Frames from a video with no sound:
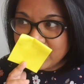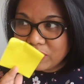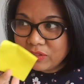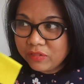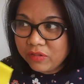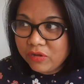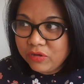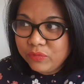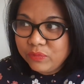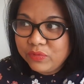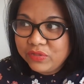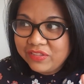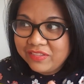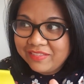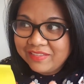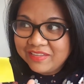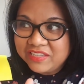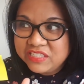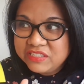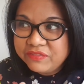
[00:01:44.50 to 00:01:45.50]
along
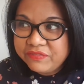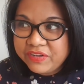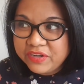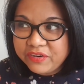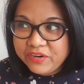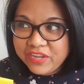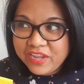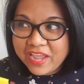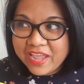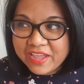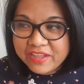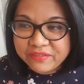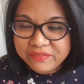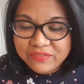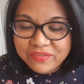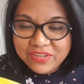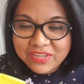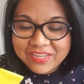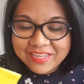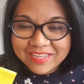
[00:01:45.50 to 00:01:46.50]
with this very
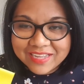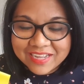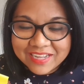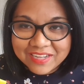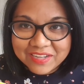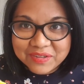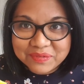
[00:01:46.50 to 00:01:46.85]
heavy